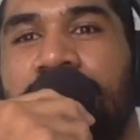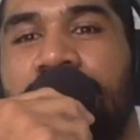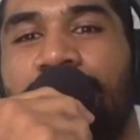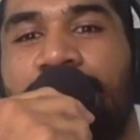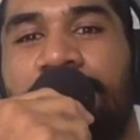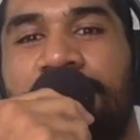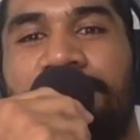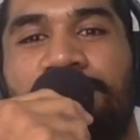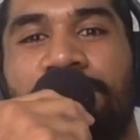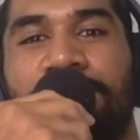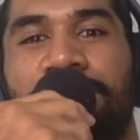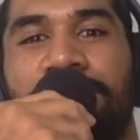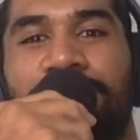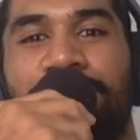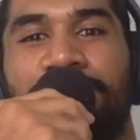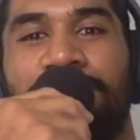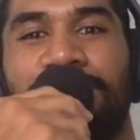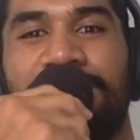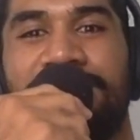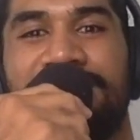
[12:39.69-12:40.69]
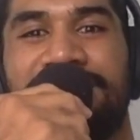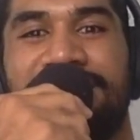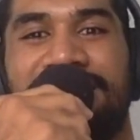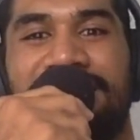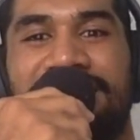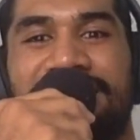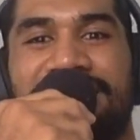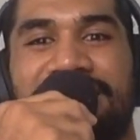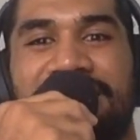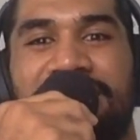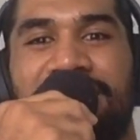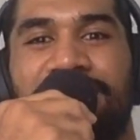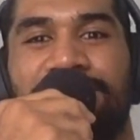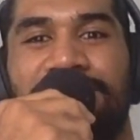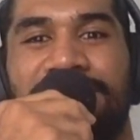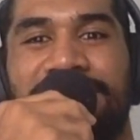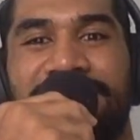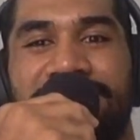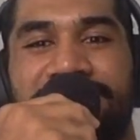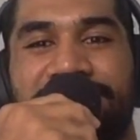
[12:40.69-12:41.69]
We had all the boys in that team,
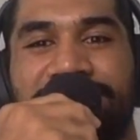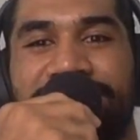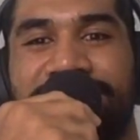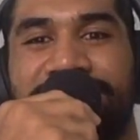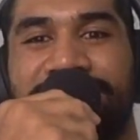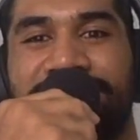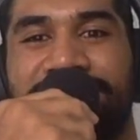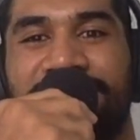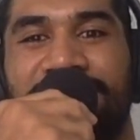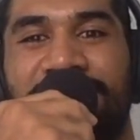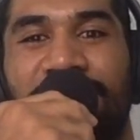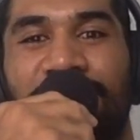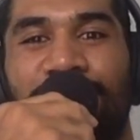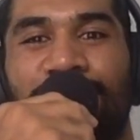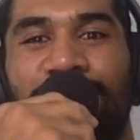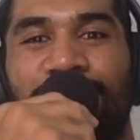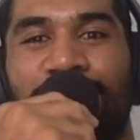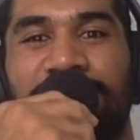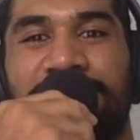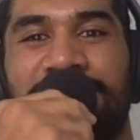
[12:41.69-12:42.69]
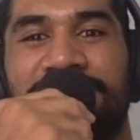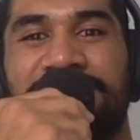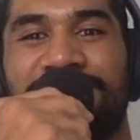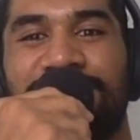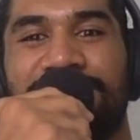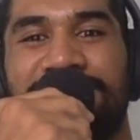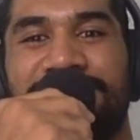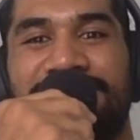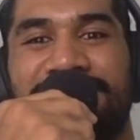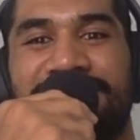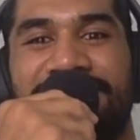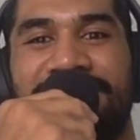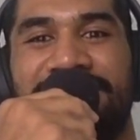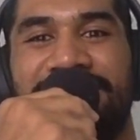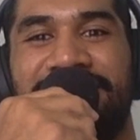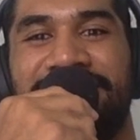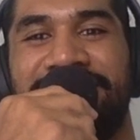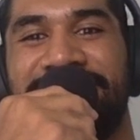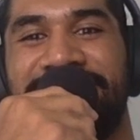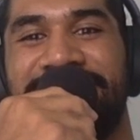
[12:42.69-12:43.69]
like, Willis was there.
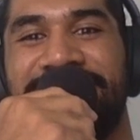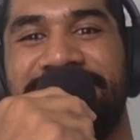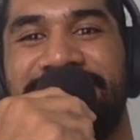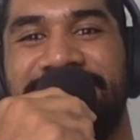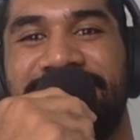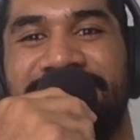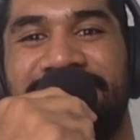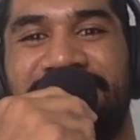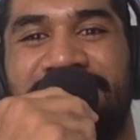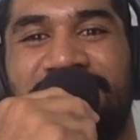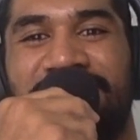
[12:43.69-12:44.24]
Oh, lad.